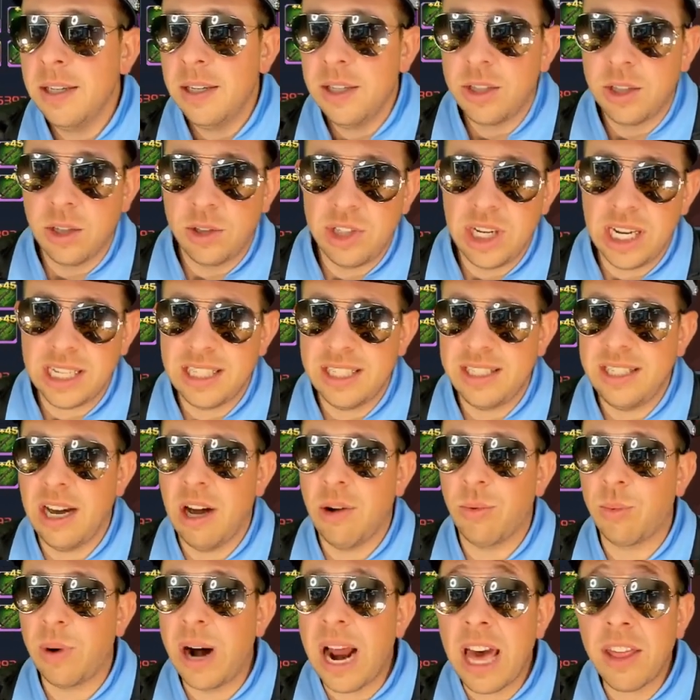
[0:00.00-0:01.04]
So check this
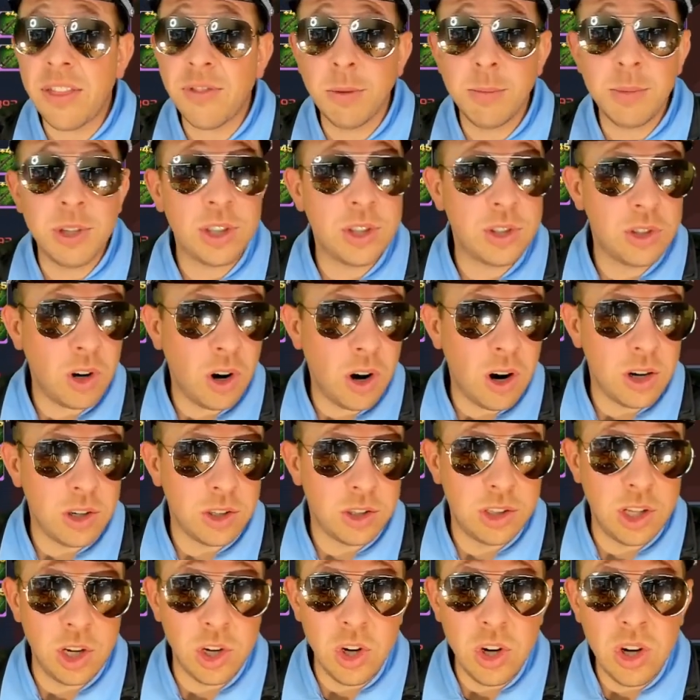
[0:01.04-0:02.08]
out. Wrath from the Stars,
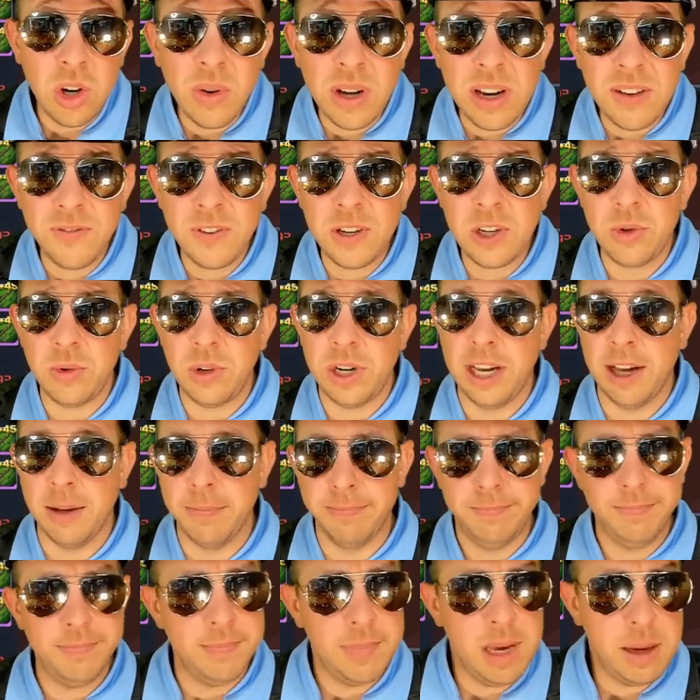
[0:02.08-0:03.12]
the new infantry
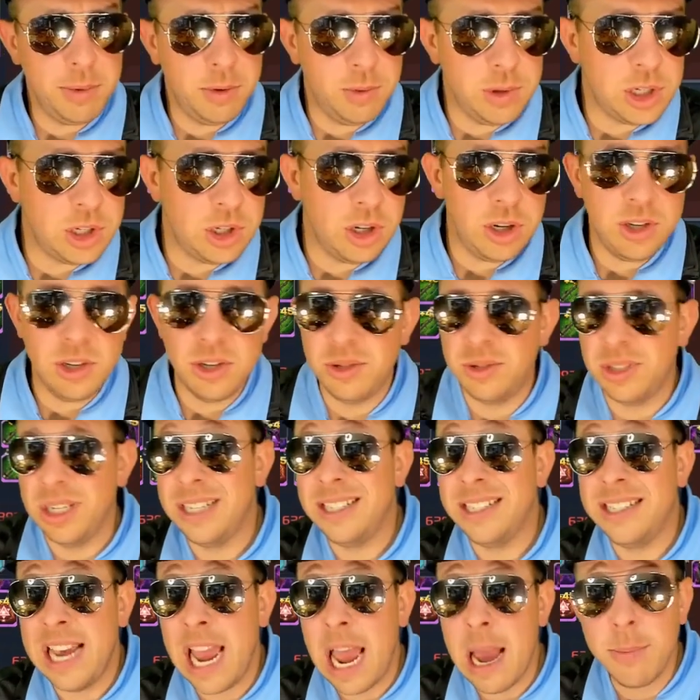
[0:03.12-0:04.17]
helm. Maybe we should use
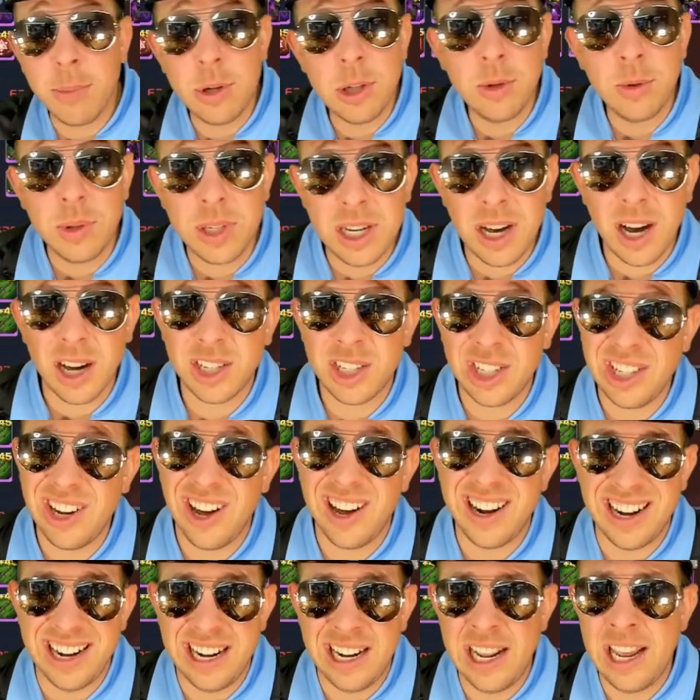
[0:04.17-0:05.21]
it. Damage reduction
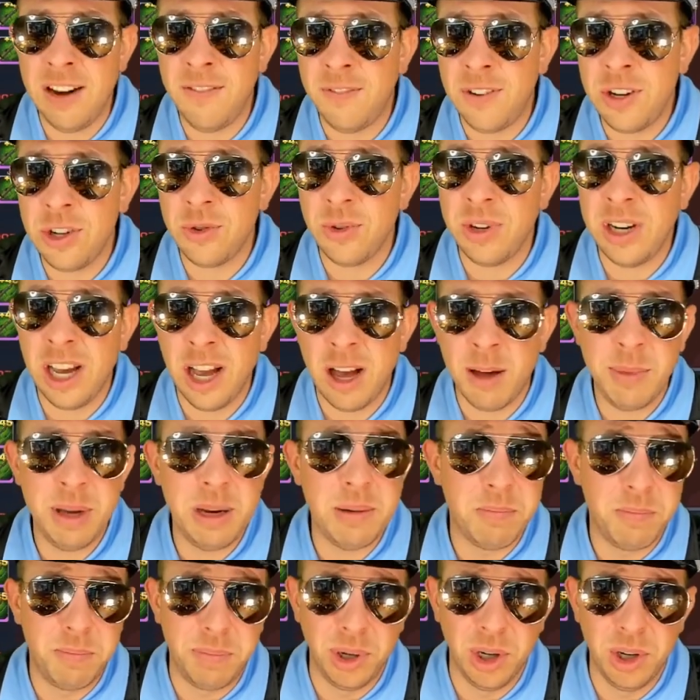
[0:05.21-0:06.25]
on an infantry
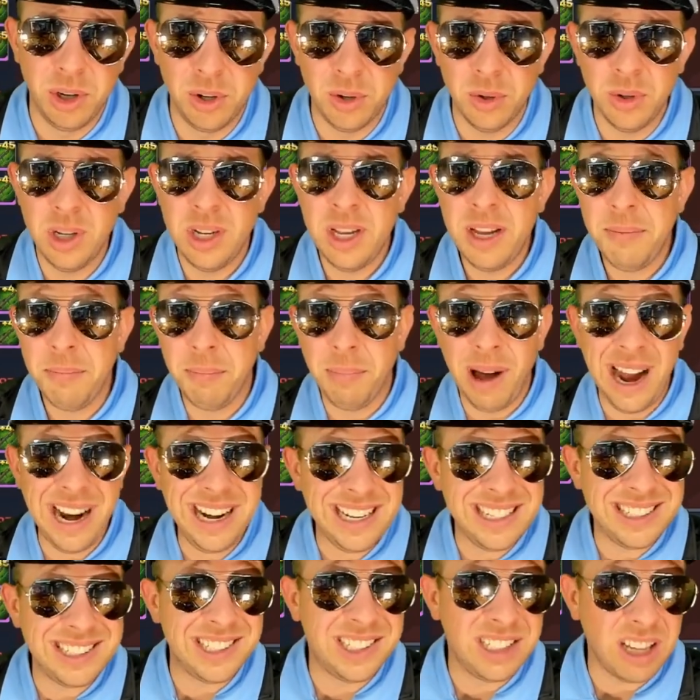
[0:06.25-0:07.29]
helmet, boo.
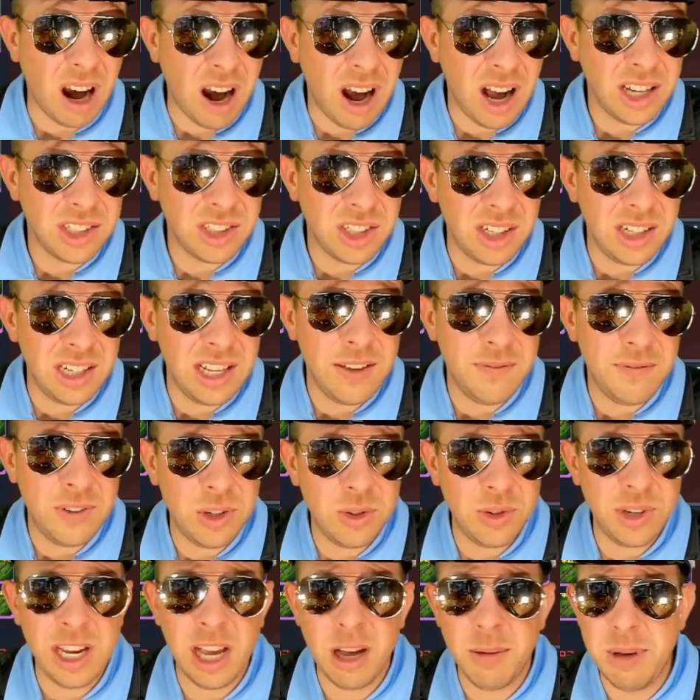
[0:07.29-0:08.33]
Minus dodge on an
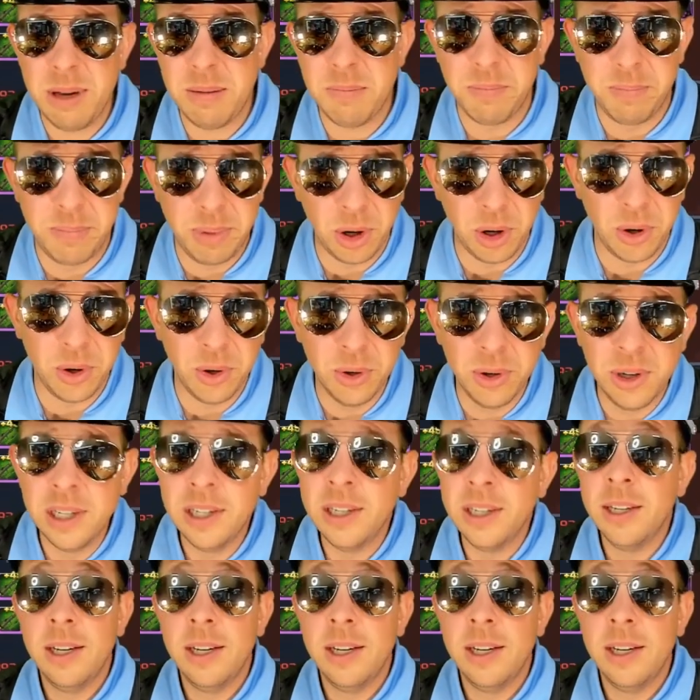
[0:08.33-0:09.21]
infantry helmet, boo.